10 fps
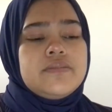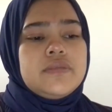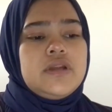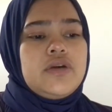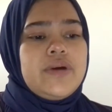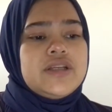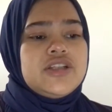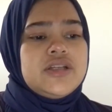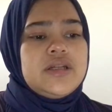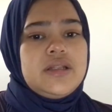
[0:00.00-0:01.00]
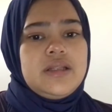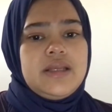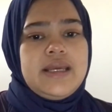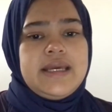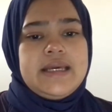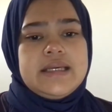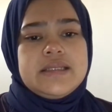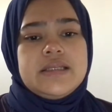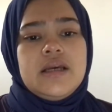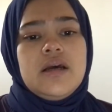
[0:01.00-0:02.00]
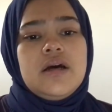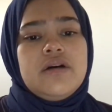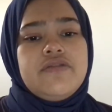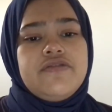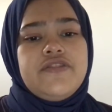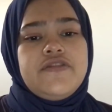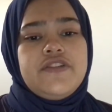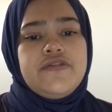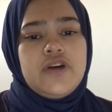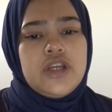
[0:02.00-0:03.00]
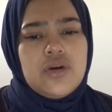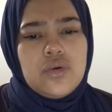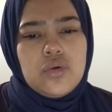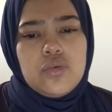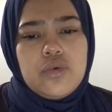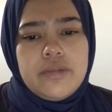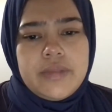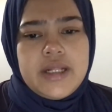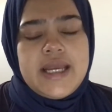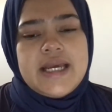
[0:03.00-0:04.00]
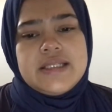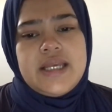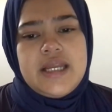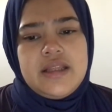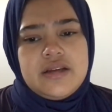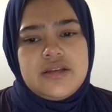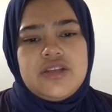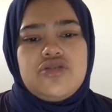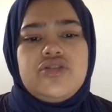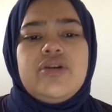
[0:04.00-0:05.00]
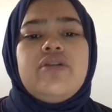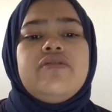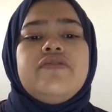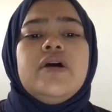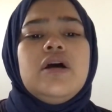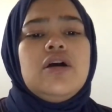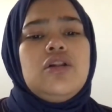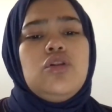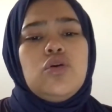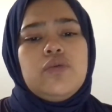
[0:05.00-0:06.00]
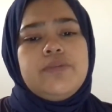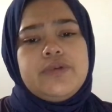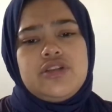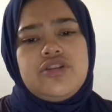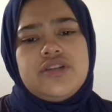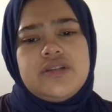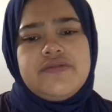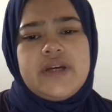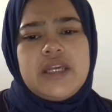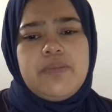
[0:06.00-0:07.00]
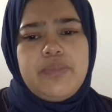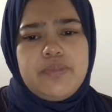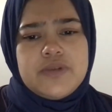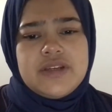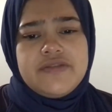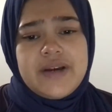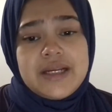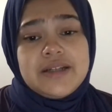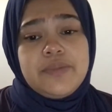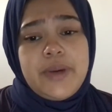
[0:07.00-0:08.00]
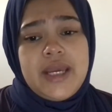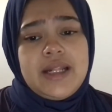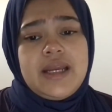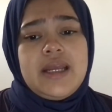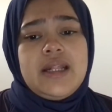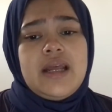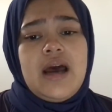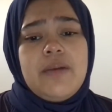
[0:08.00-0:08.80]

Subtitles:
the question is, a 54-year-old woman has 8 years history of lower posterior cervical pain and